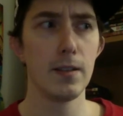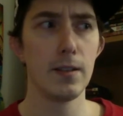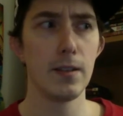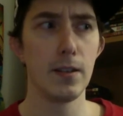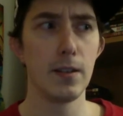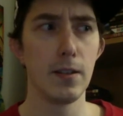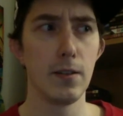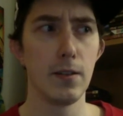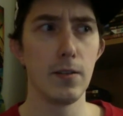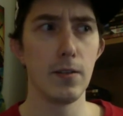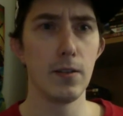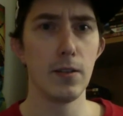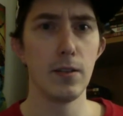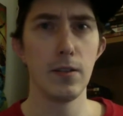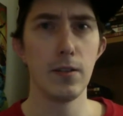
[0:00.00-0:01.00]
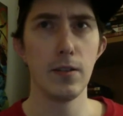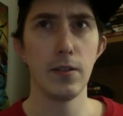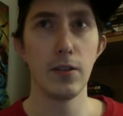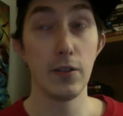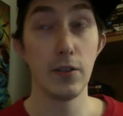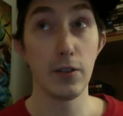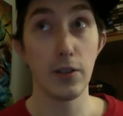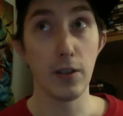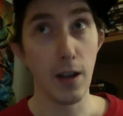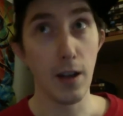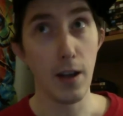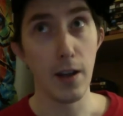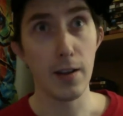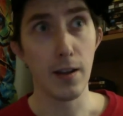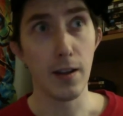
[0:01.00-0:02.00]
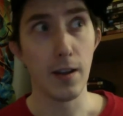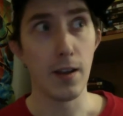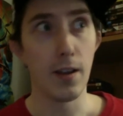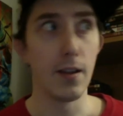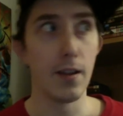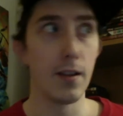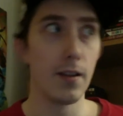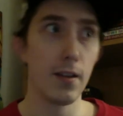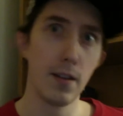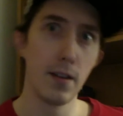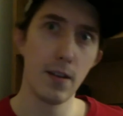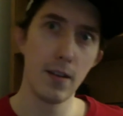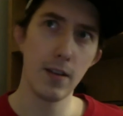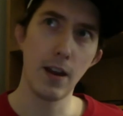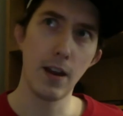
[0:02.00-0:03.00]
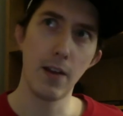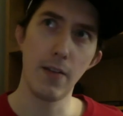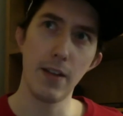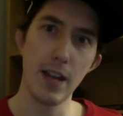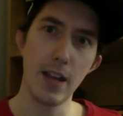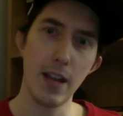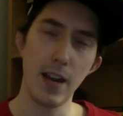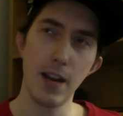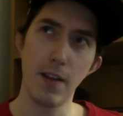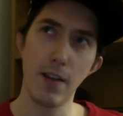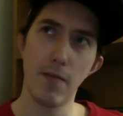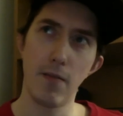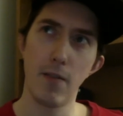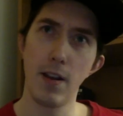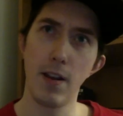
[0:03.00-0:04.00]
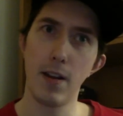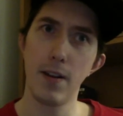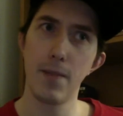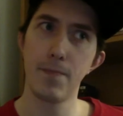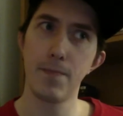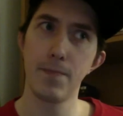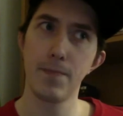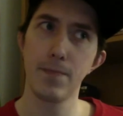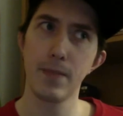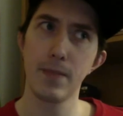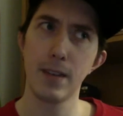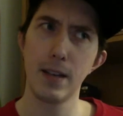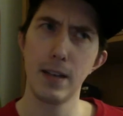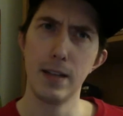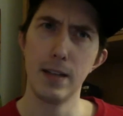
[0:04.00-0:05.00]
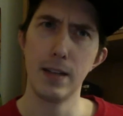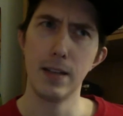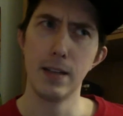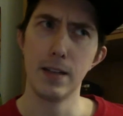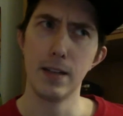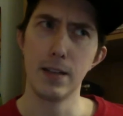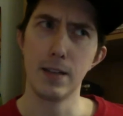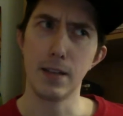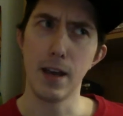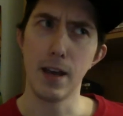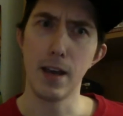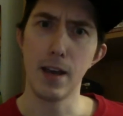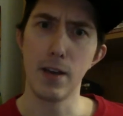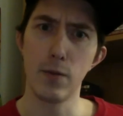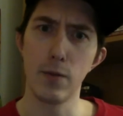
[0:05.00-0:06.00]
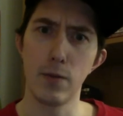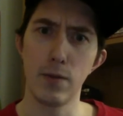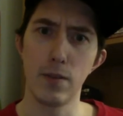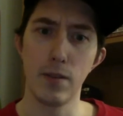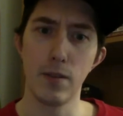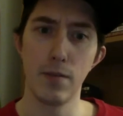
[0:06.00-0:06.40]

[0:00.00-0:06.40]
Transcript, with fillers: you know, slut kind of the idiot friend, the guy who's uh,